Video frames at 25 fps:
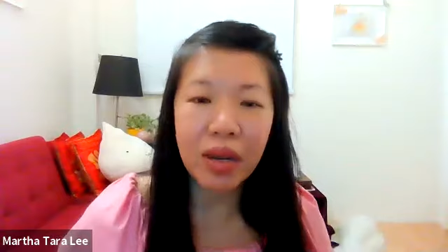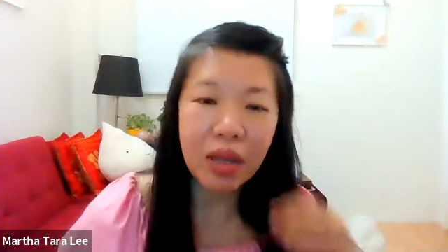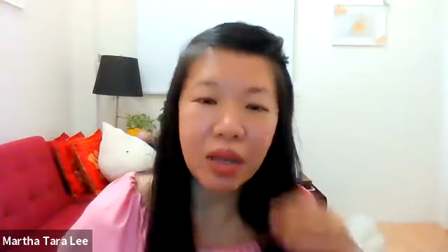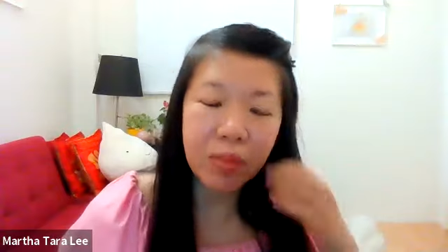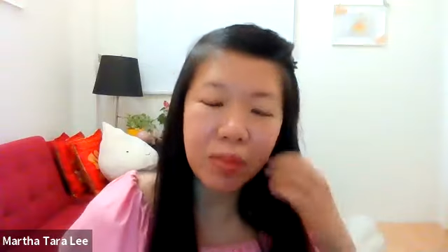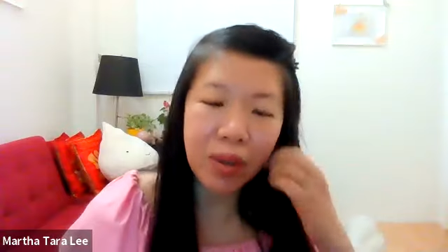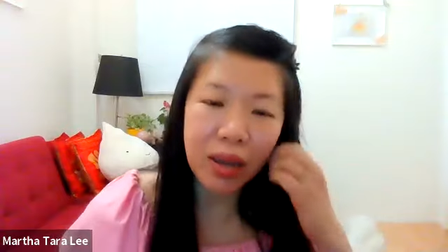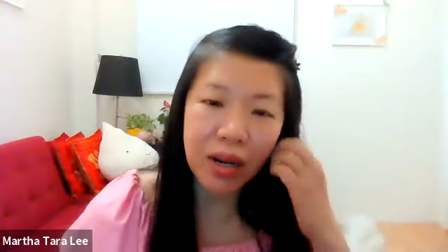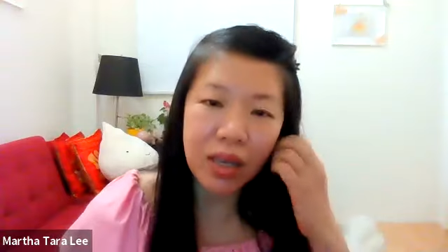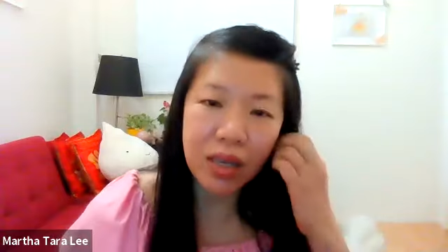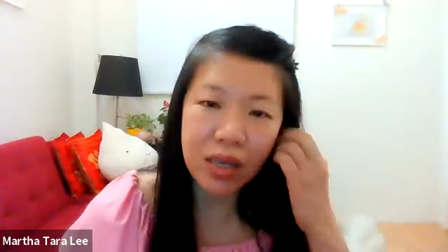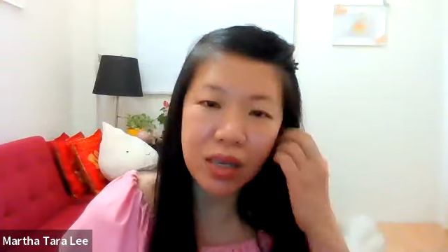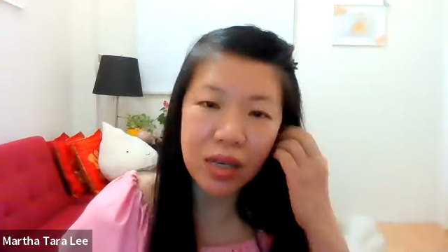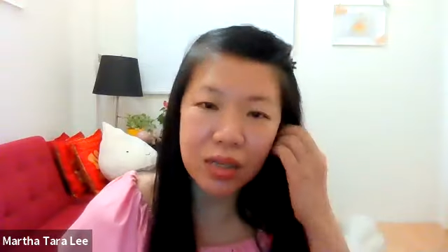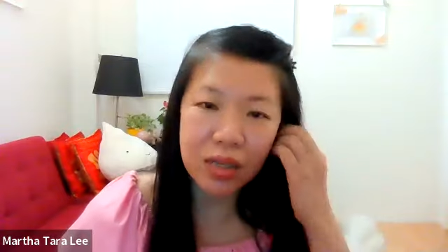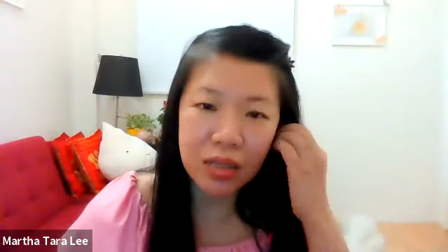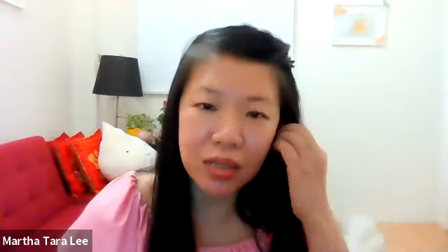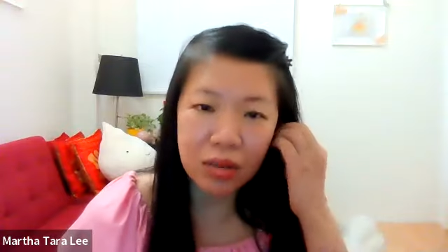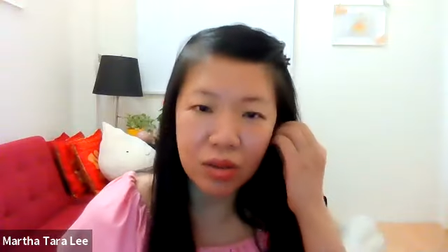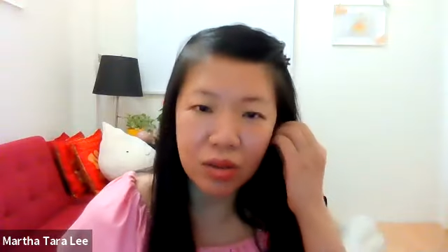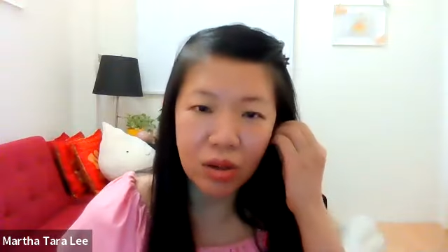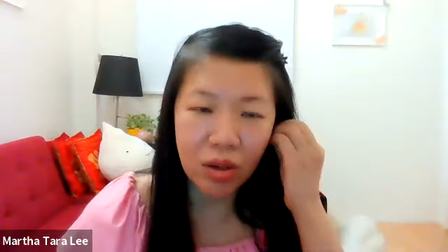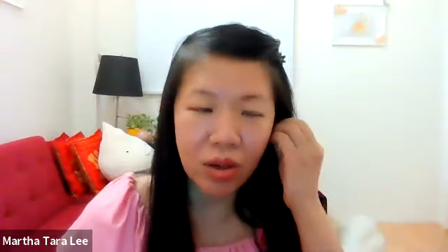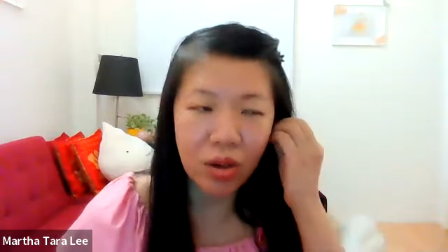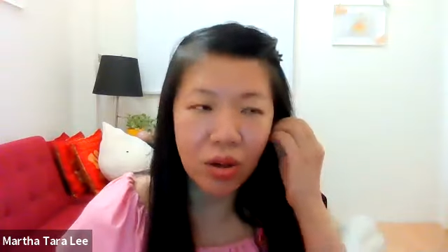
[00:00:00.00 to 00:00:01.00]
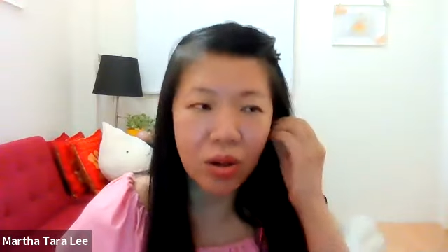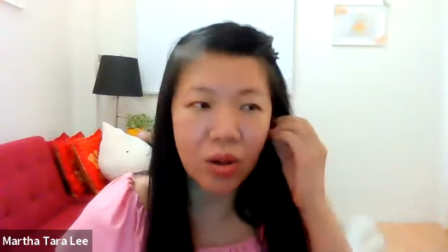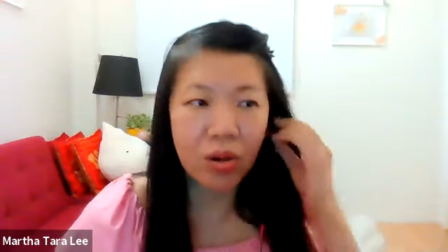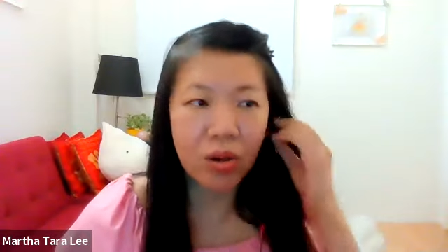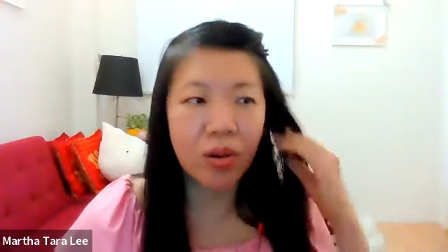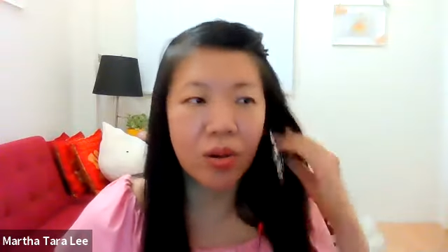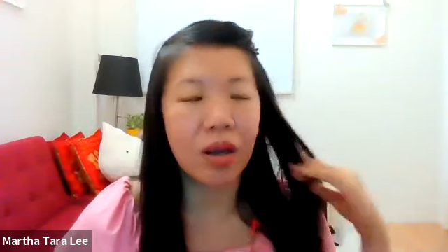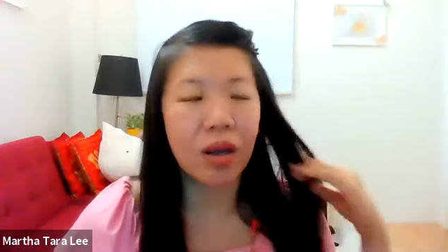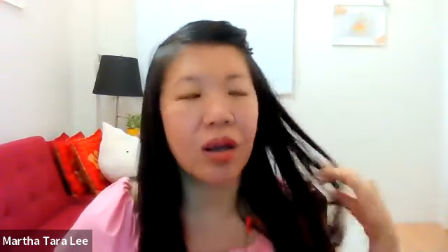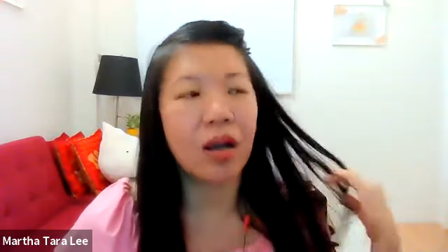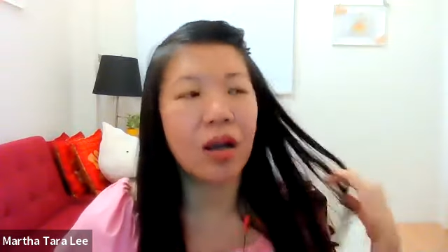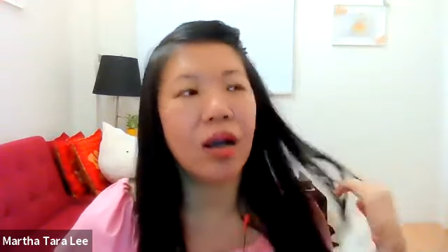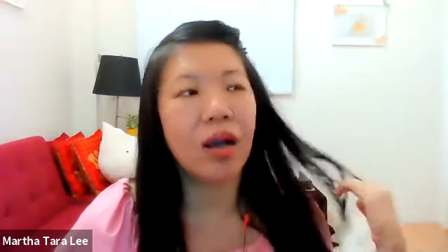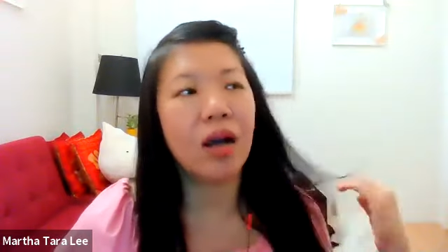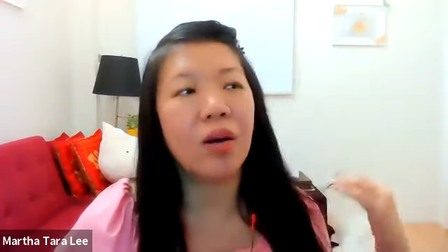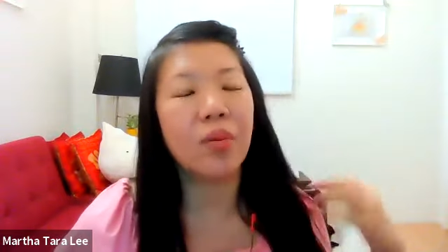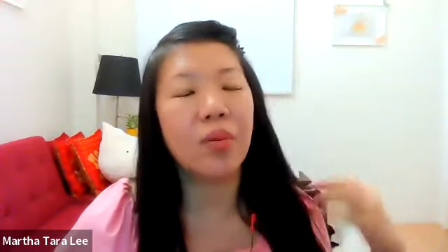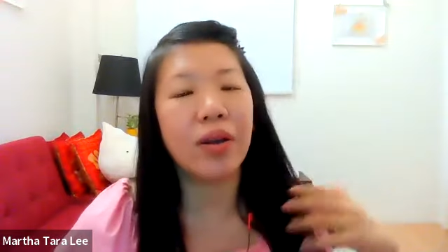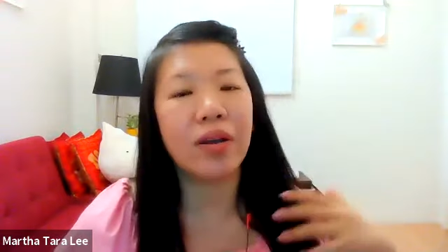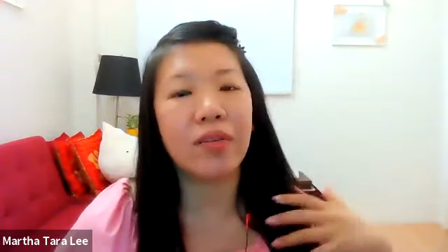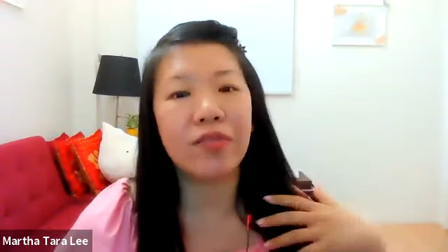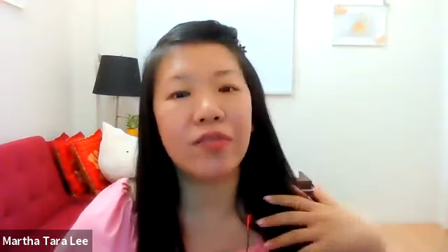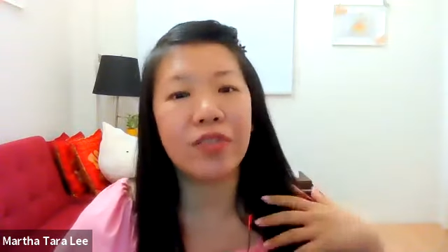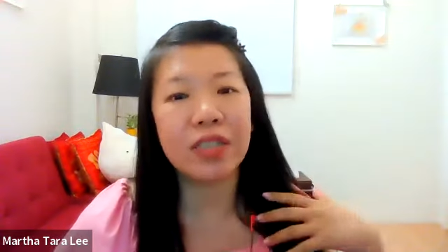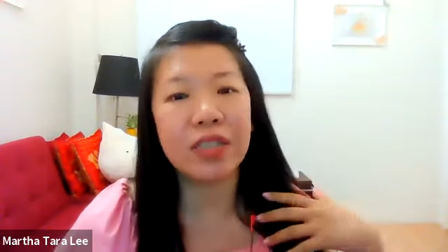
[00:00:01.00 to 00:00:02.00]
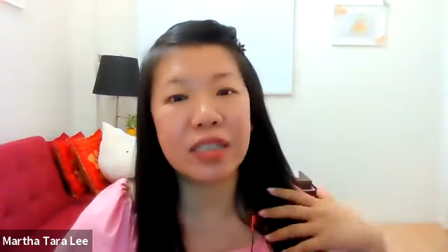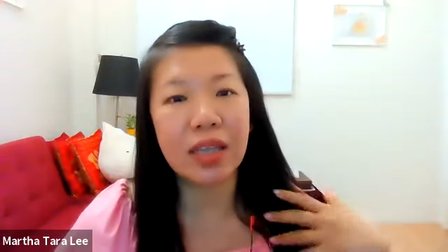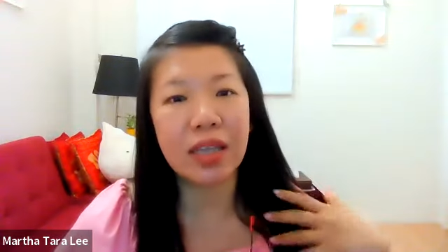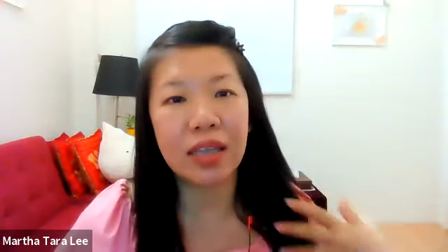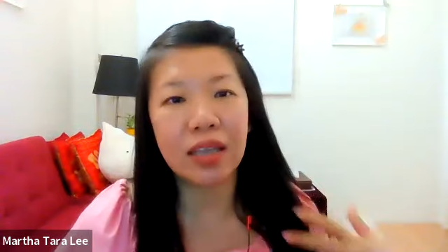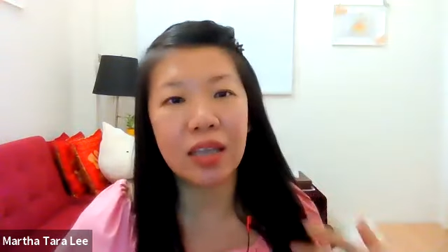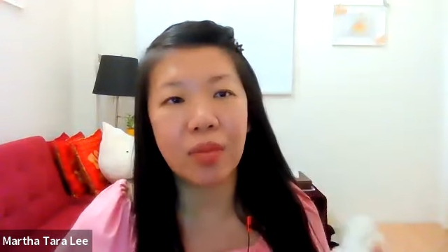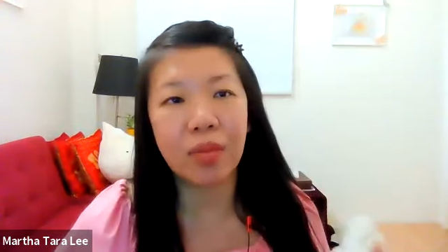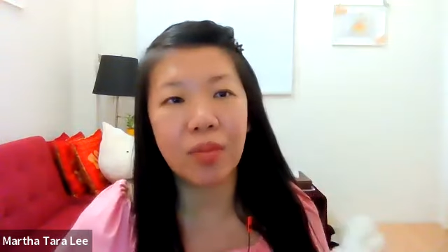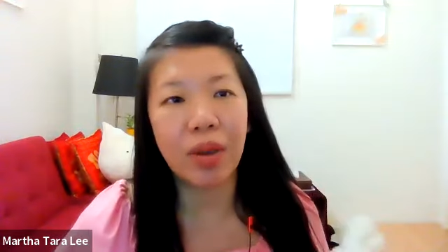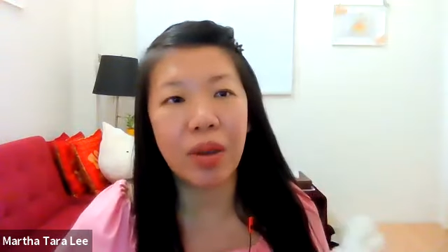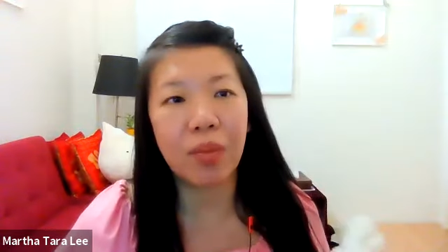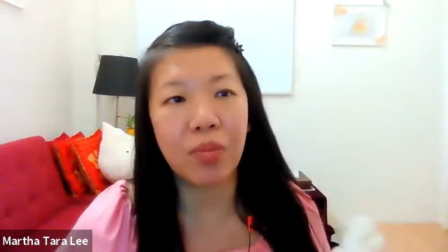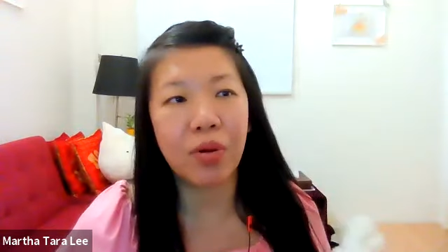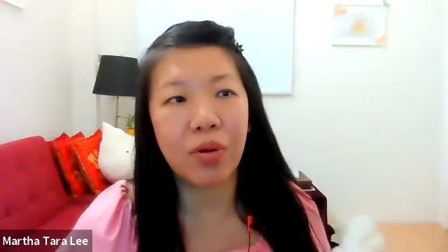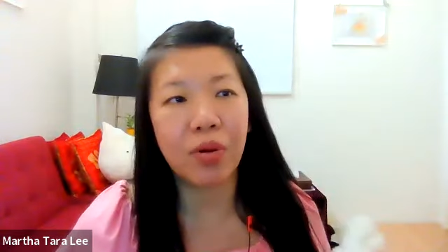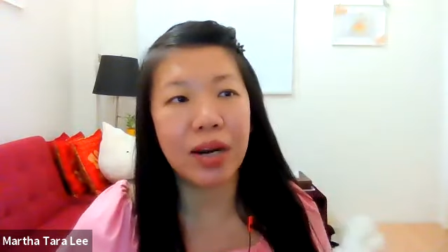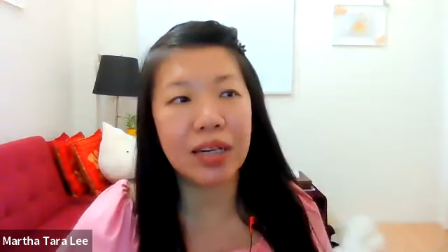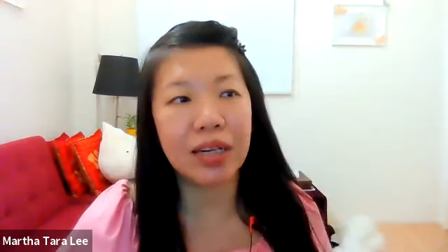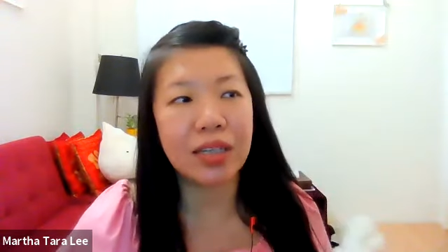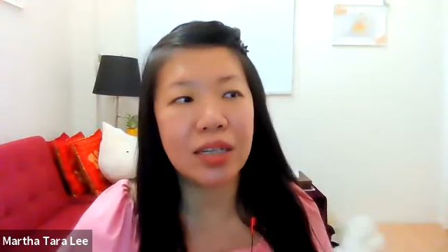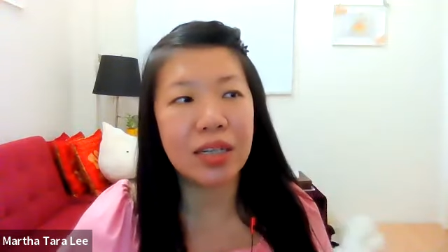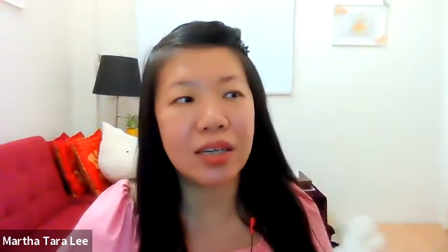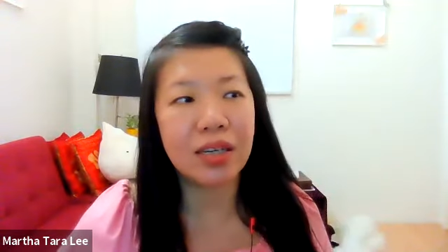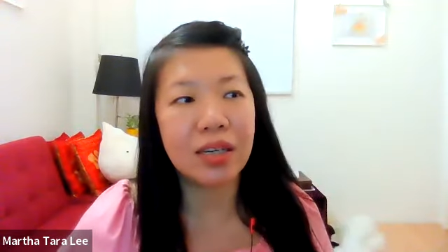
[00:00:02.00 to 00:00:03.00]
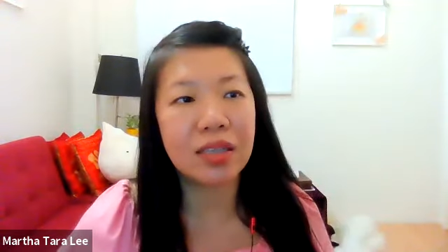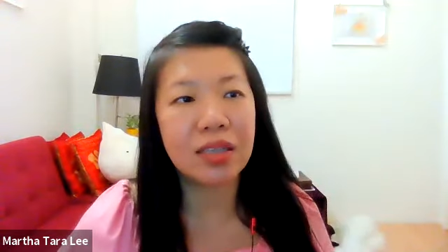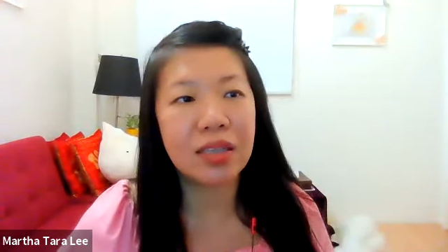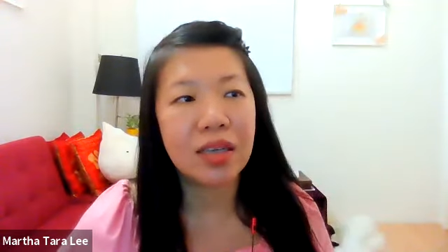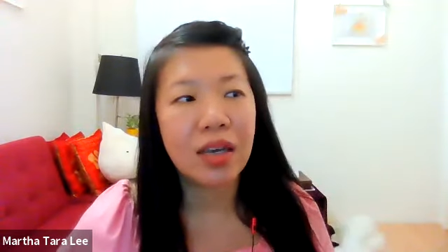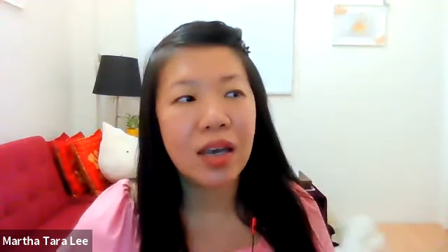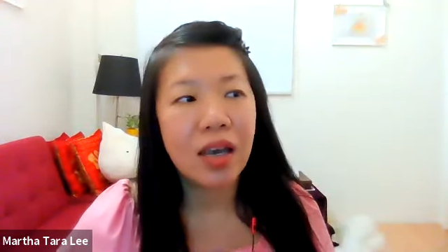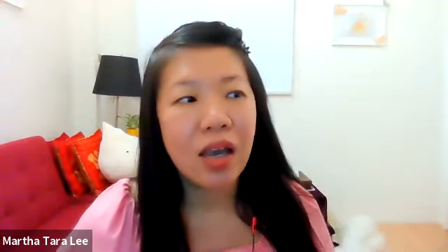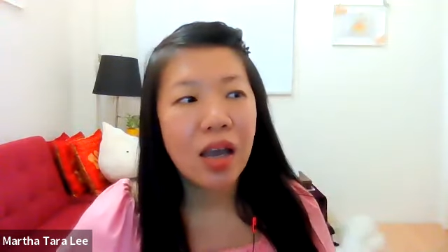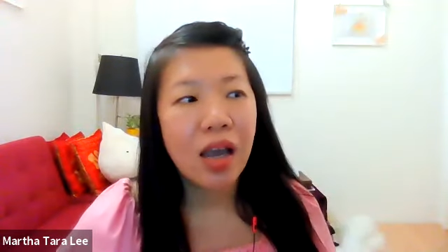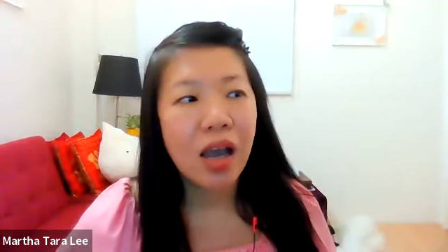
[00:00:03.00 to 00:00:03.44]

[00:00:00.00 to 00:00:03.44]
many years ago, when I first started my practice,